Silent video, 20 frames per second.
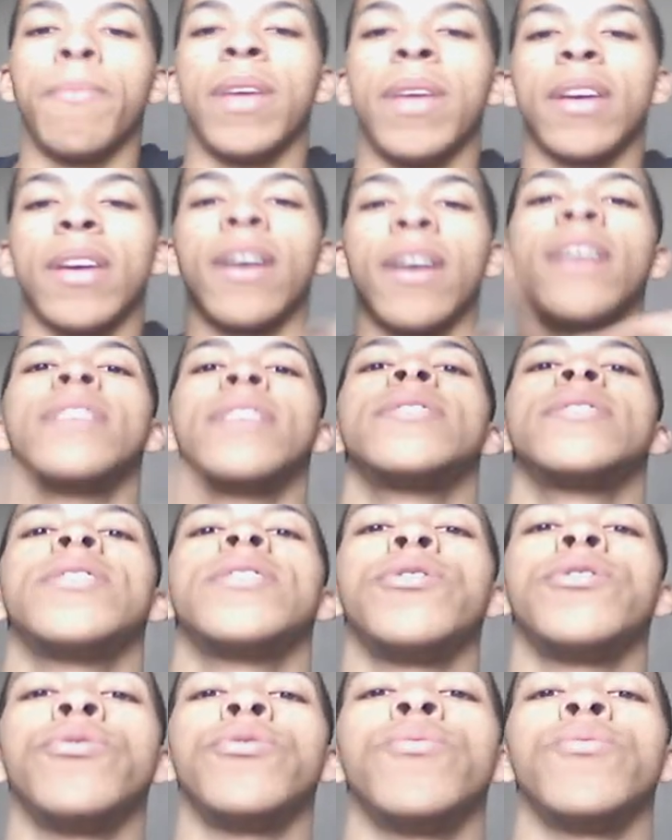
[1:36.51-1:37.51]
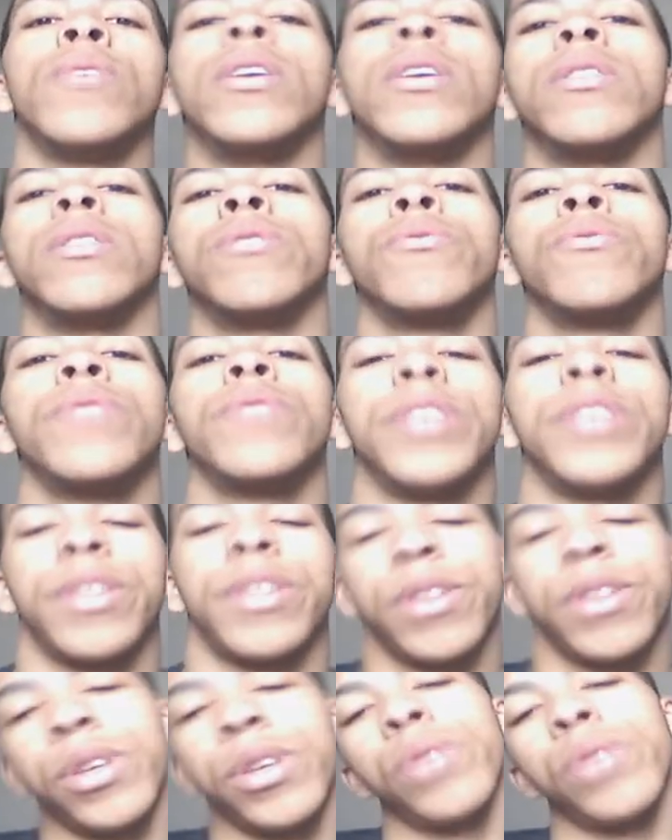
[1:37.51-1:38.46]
because you alluded